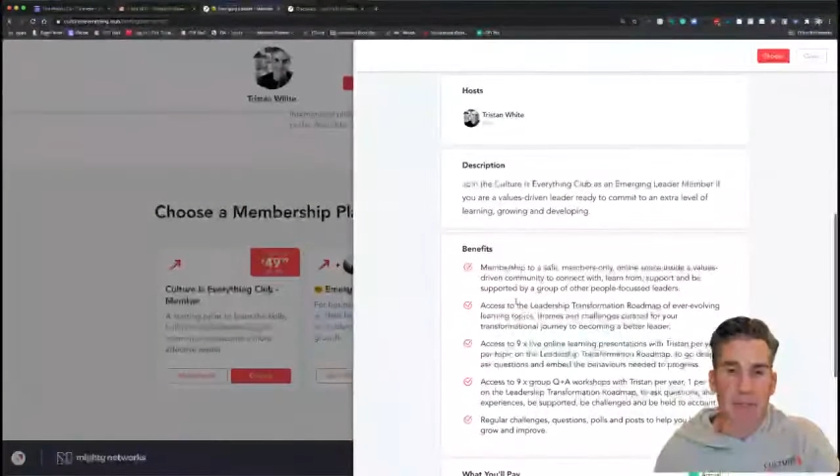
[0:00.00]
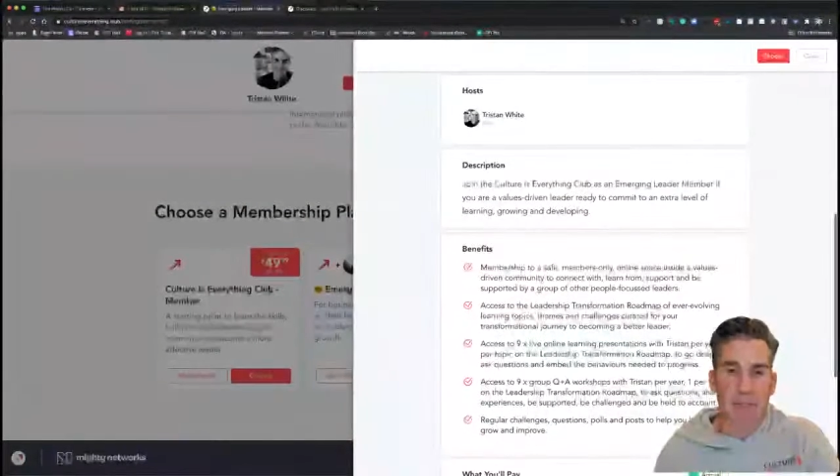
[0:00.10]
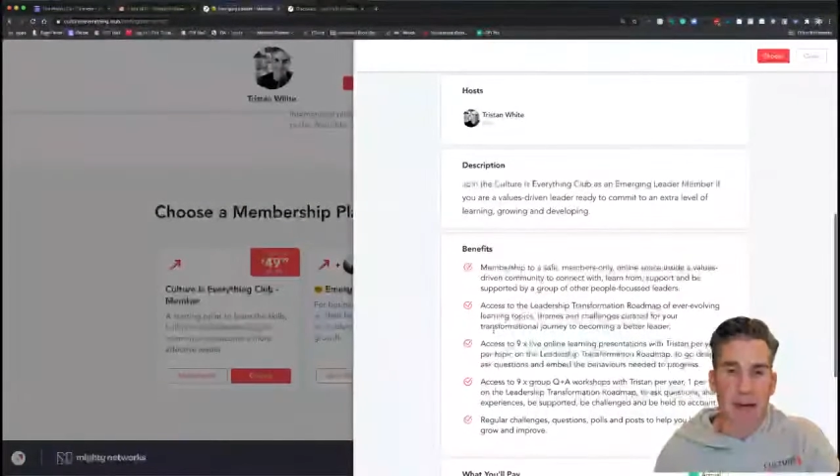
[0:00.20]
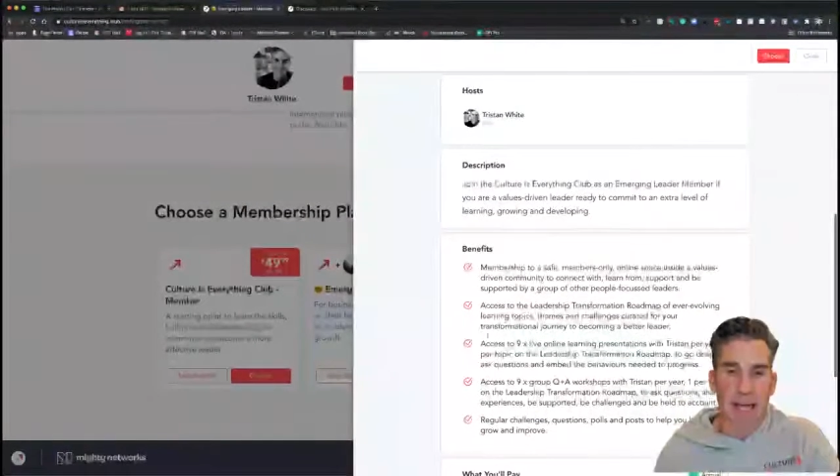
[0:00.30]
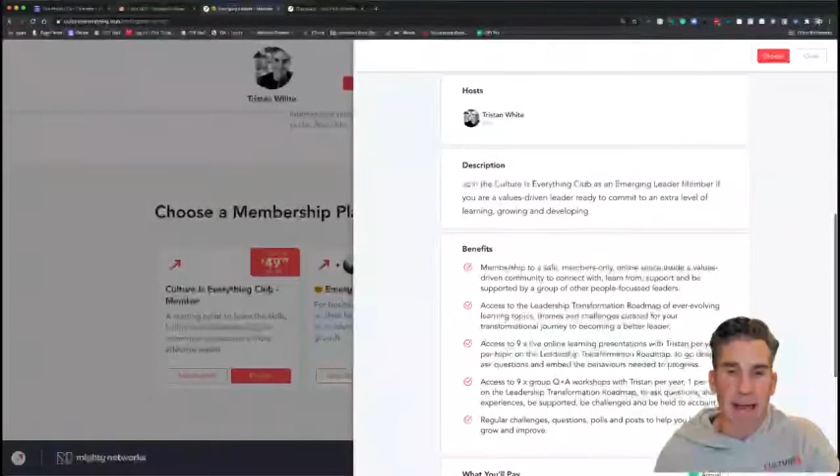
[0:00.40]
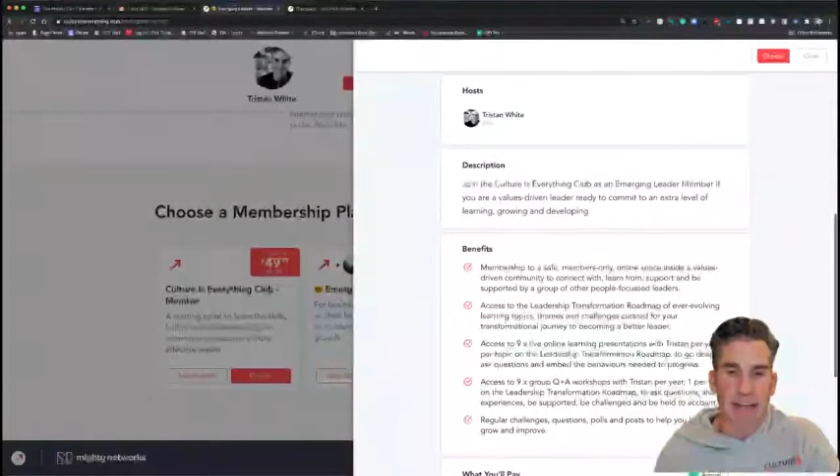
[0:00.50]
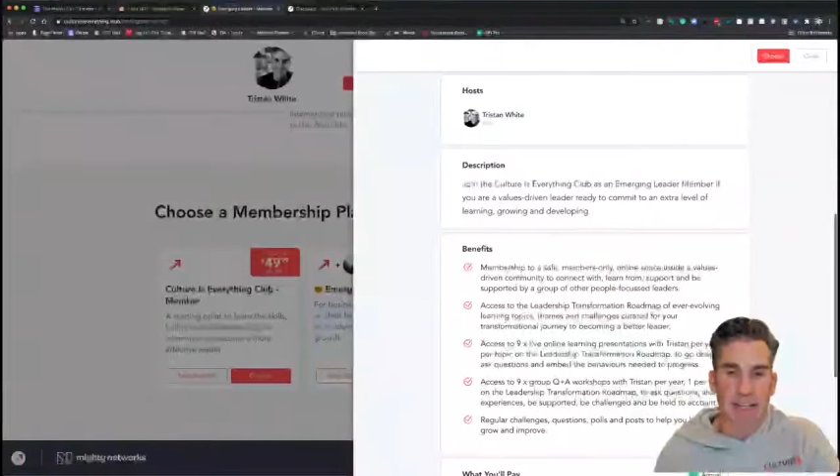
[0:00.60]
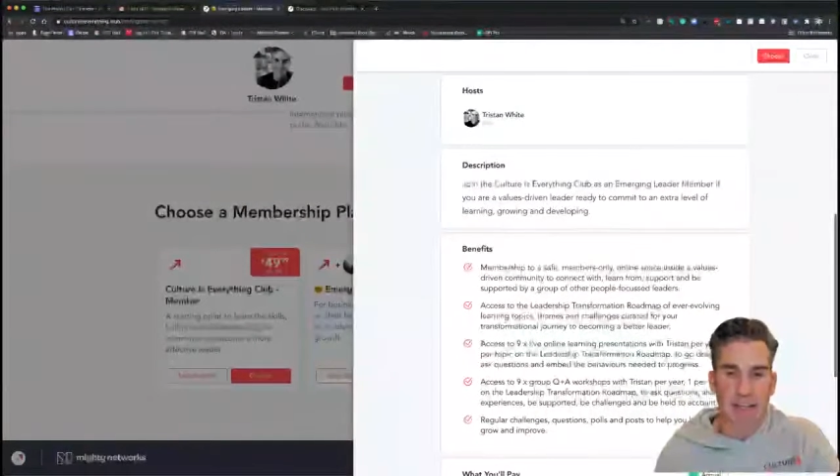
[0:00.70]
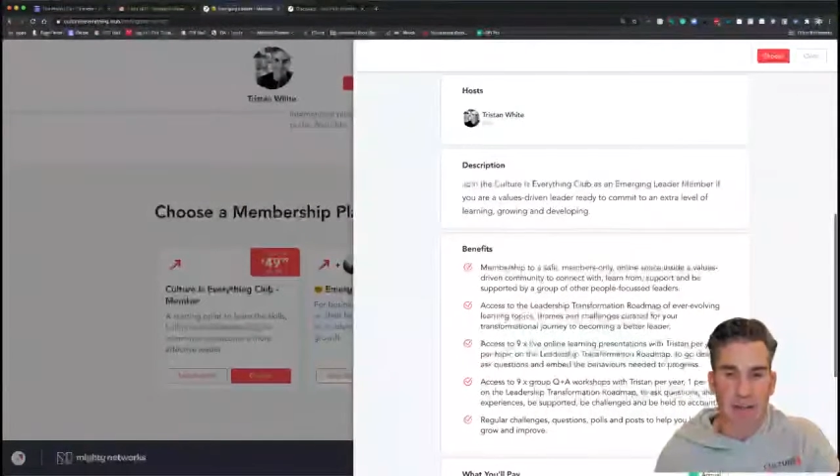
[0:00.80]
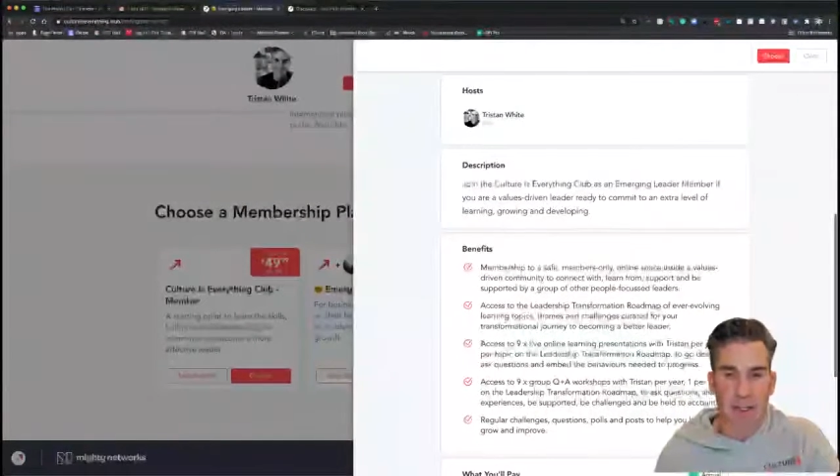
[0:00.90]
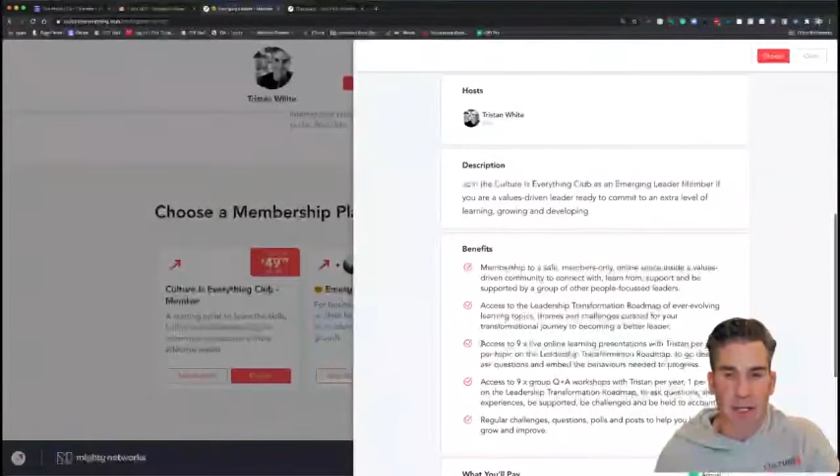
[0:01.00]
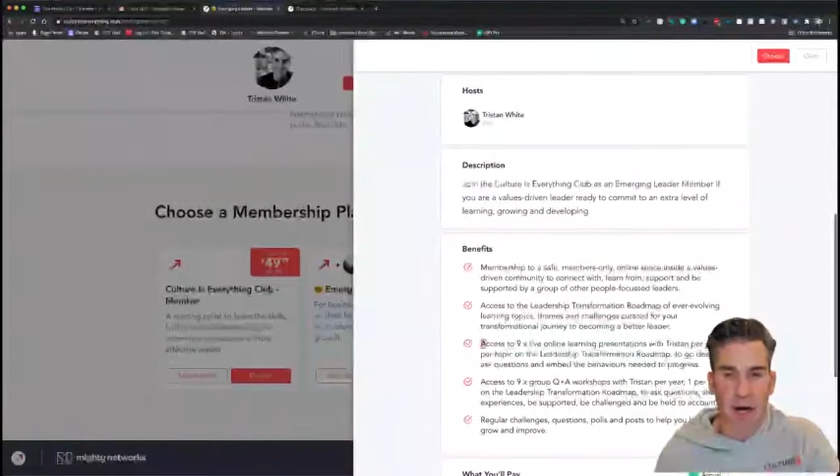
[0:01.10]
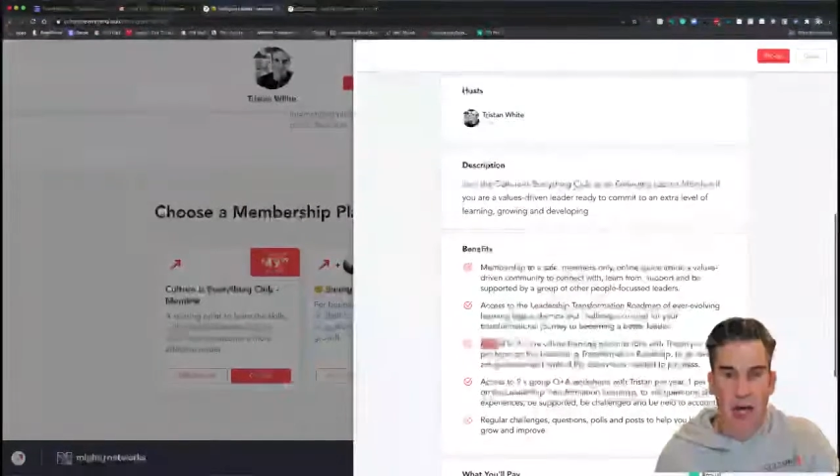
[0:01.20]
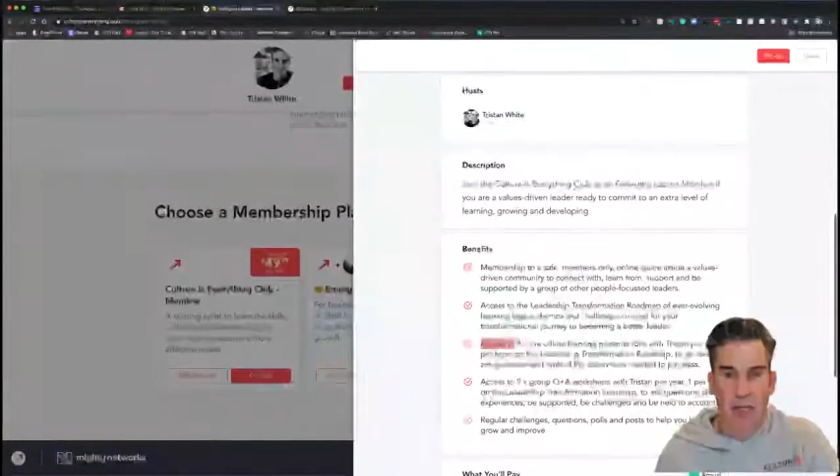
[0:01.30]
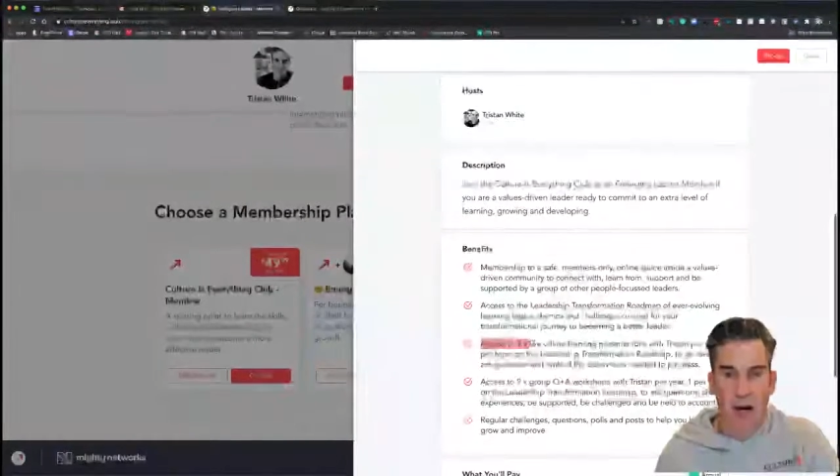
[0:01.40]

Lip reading: but you access to the 9